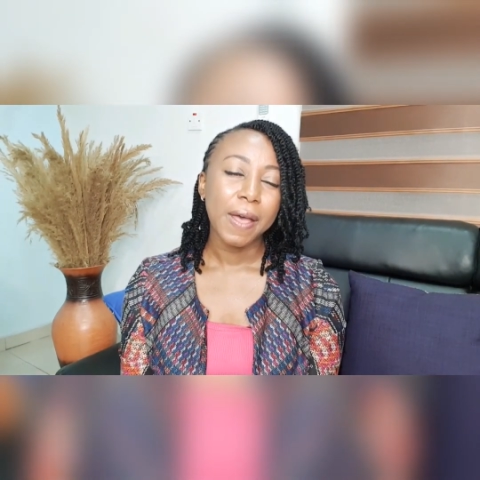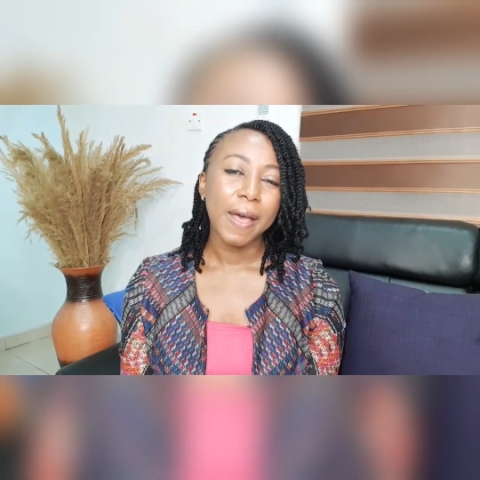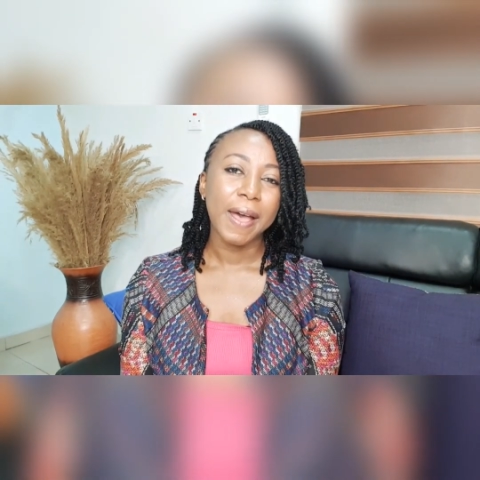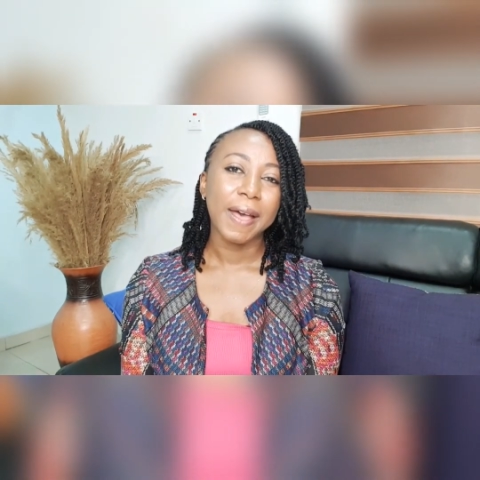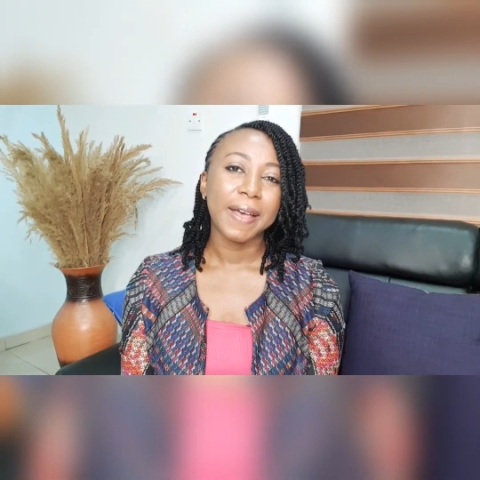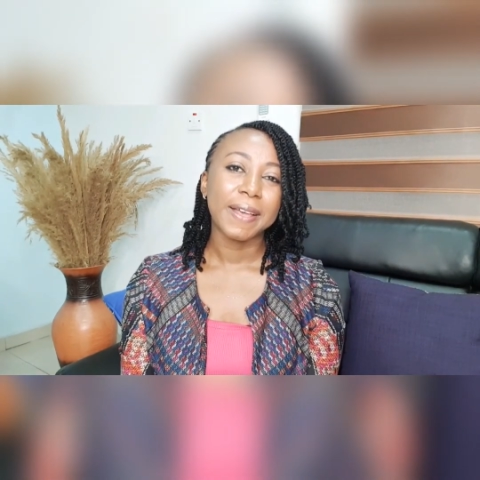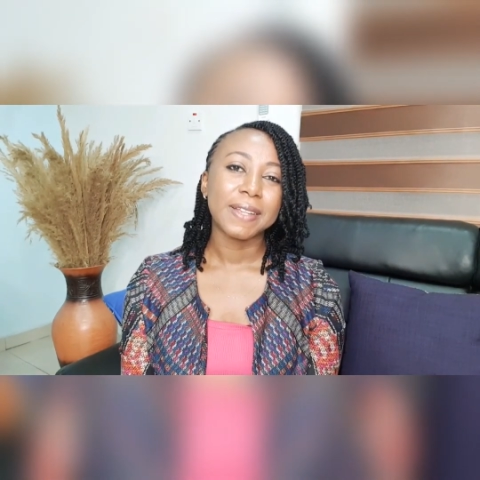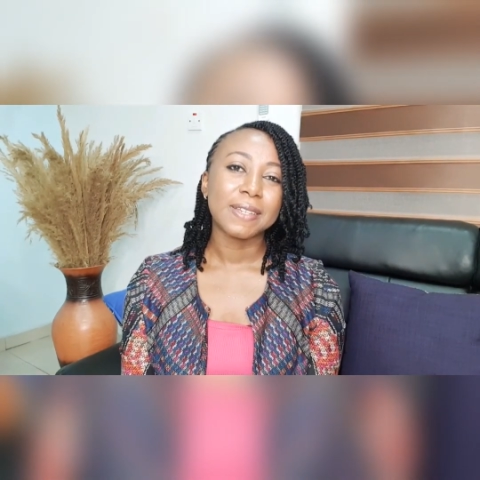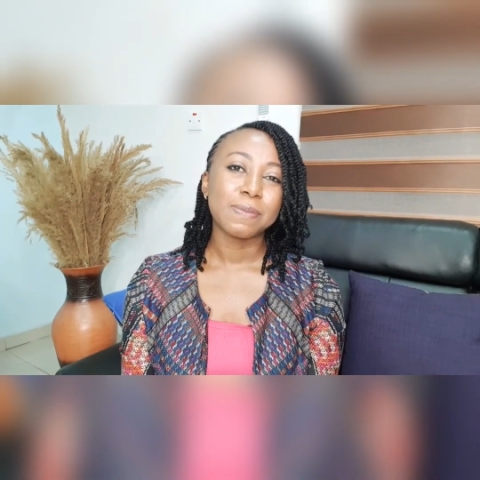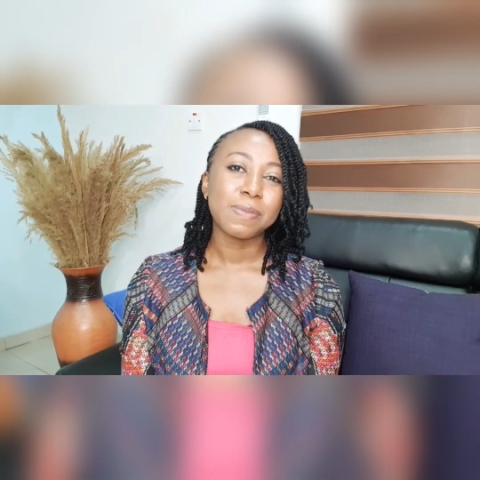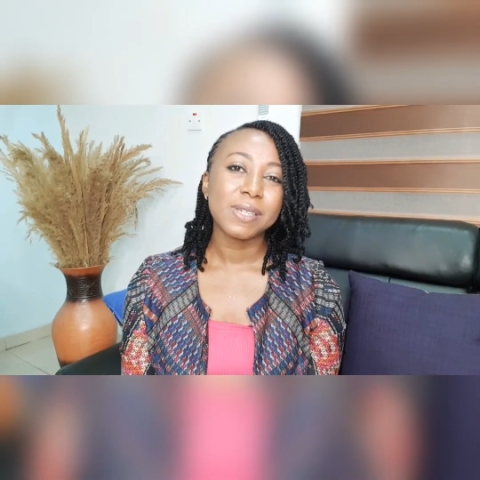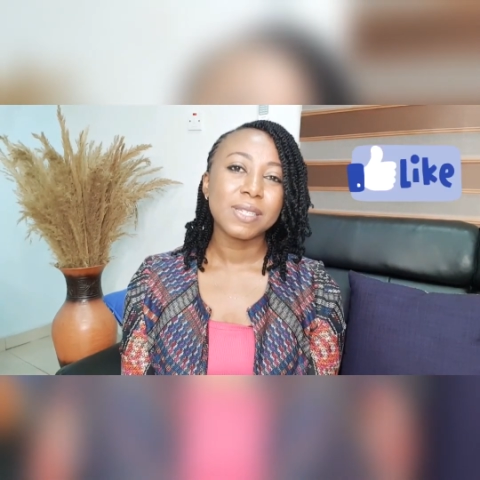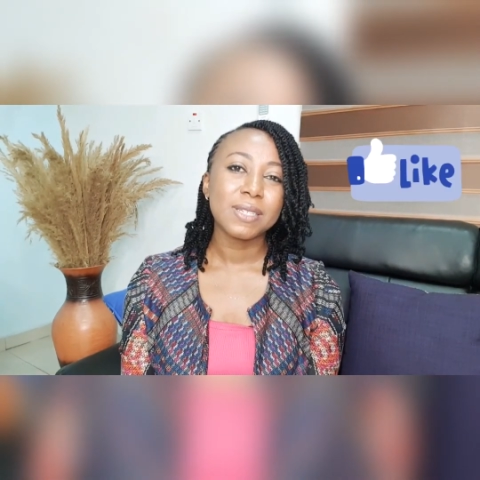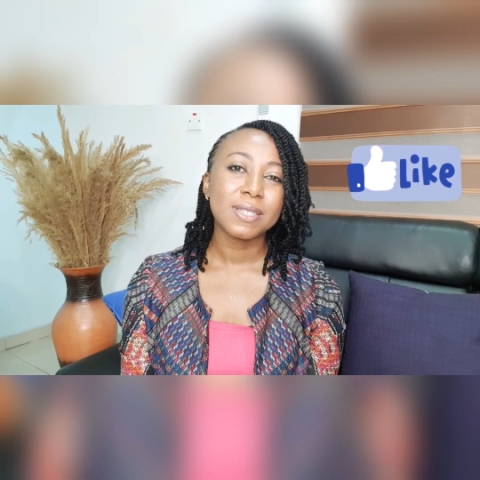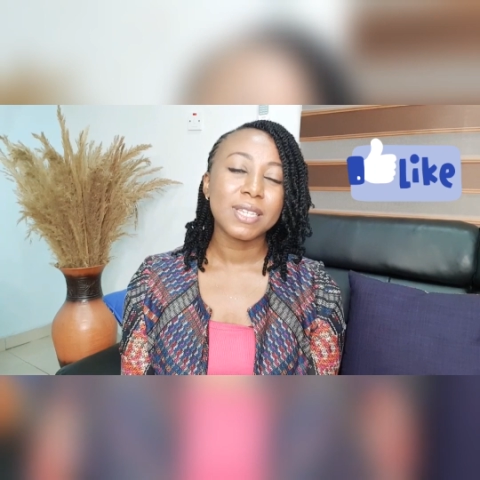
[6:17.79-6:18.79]
and
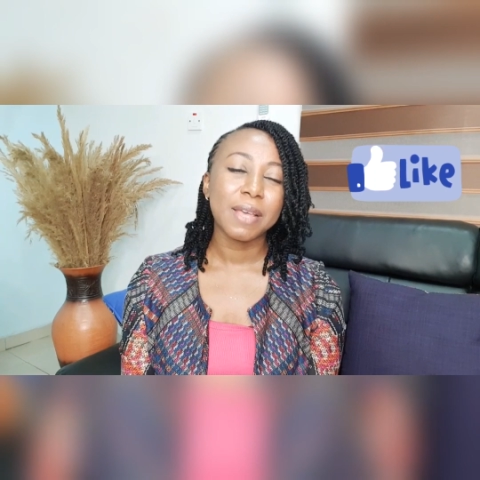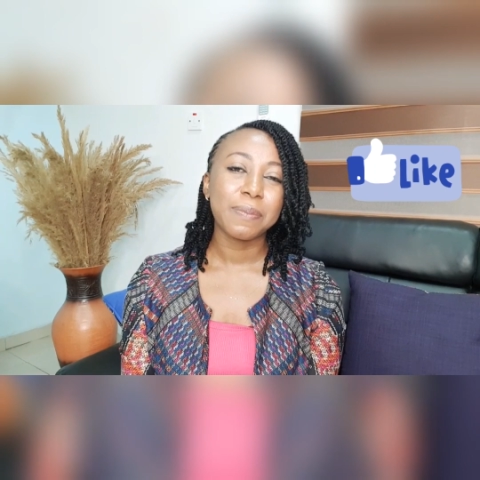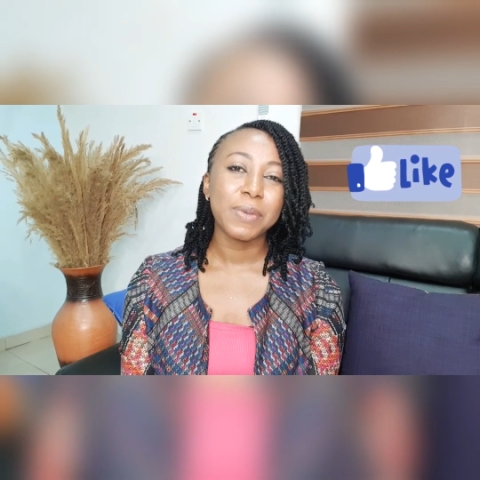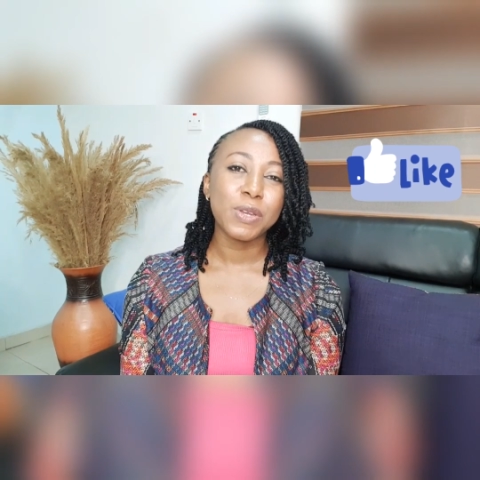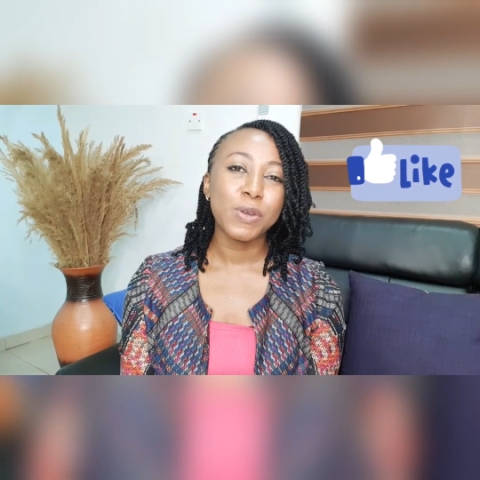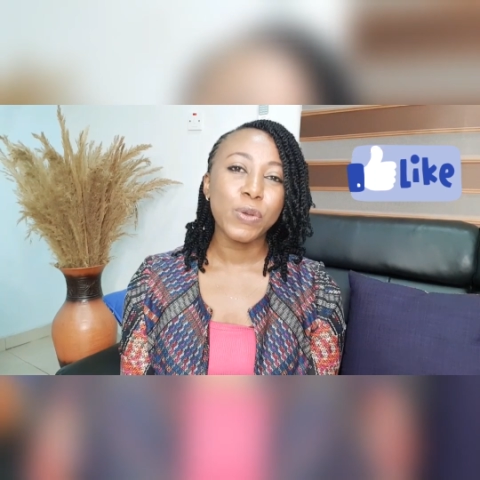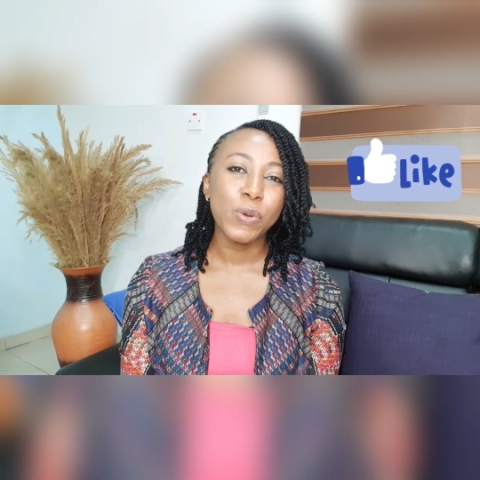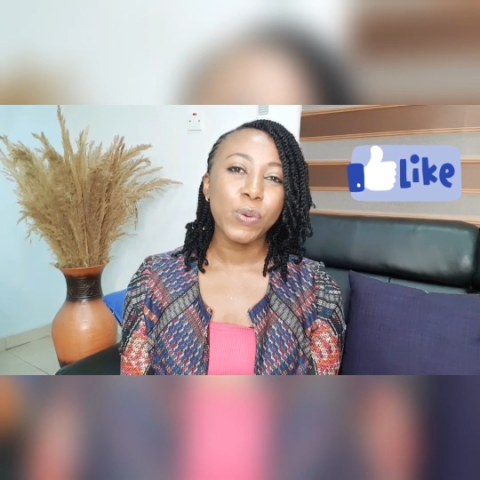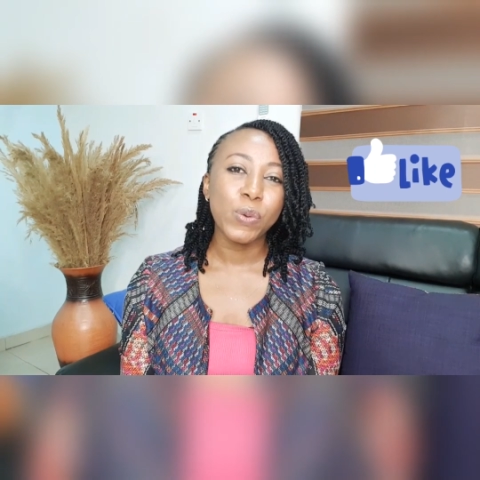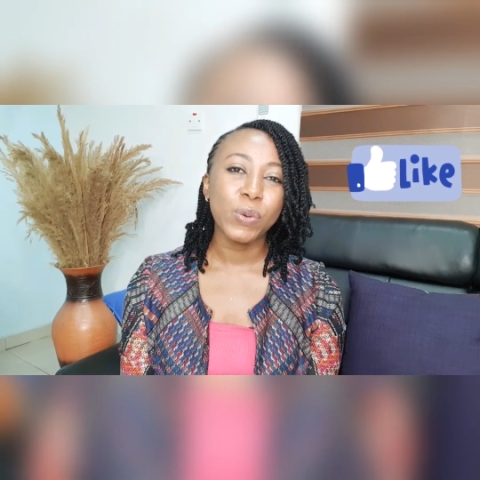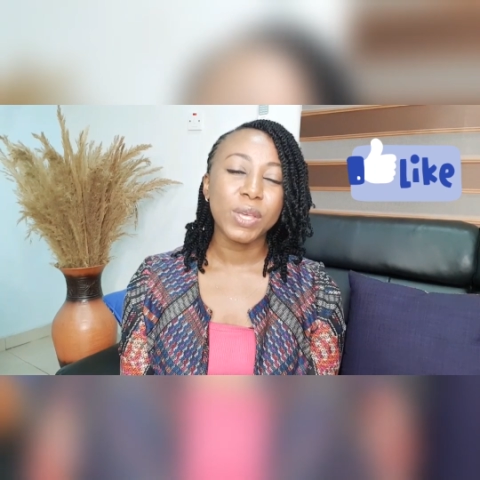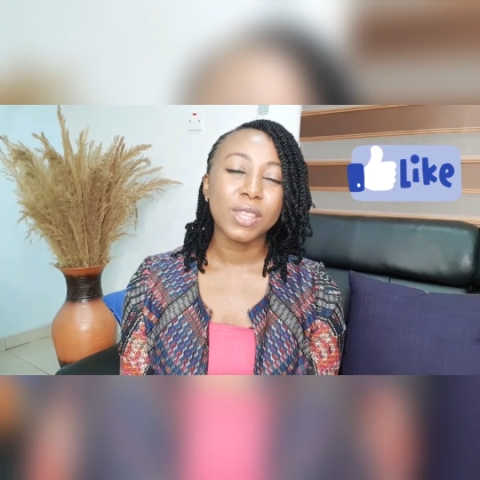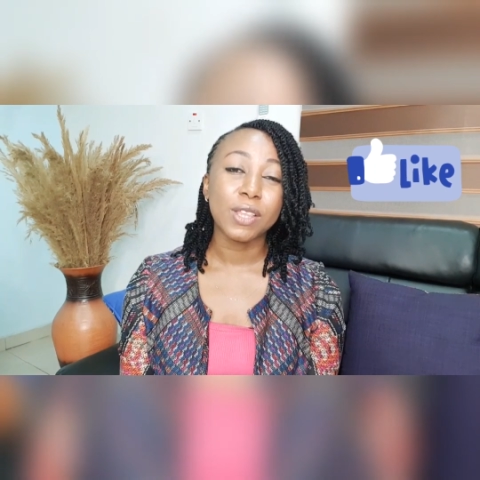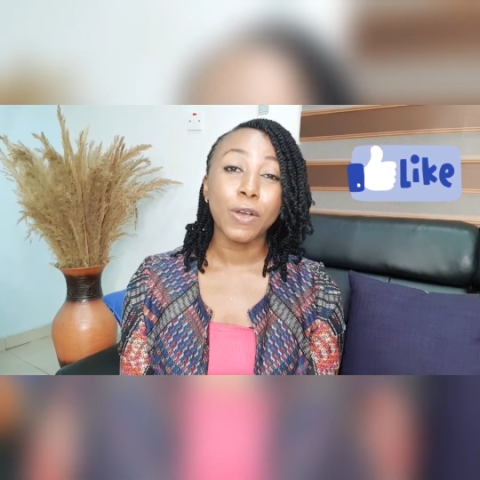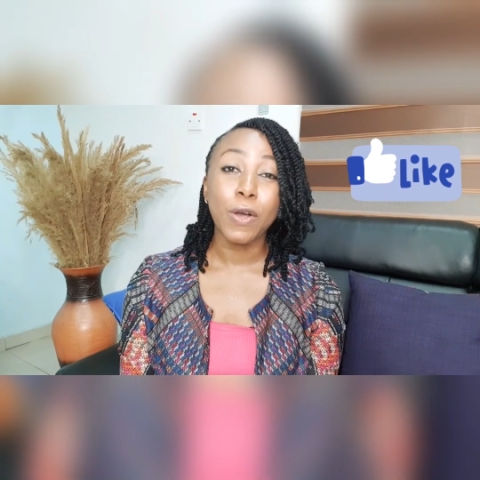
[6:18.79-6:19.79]
please let me know in
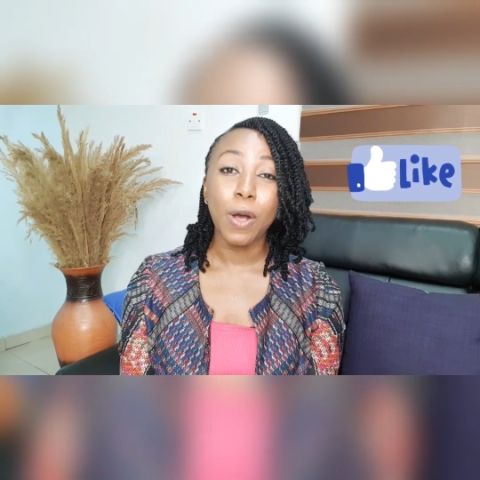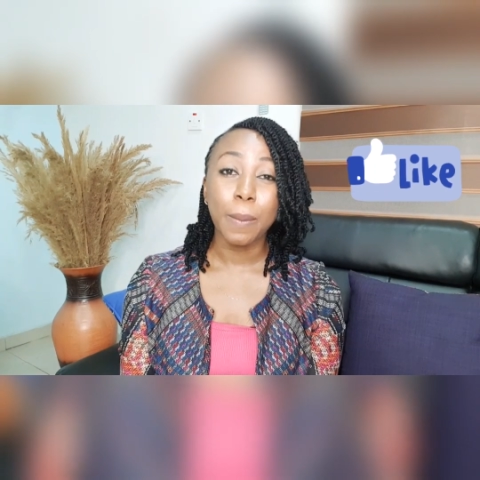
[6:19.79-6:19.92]
the